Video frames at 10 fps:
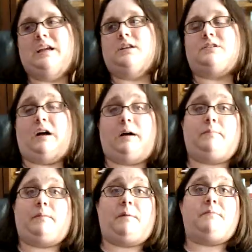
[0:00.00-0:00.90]
So
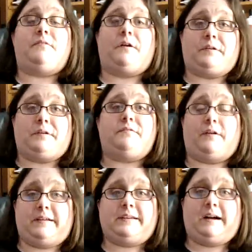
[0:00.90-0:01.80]
I'm, I'm very,
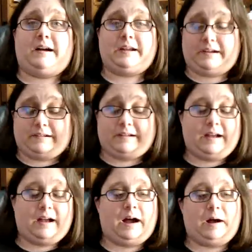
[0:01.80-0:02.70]
very tired.
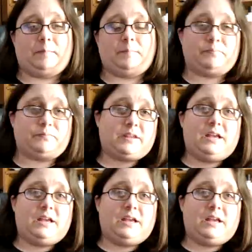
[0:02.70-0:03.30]
Um,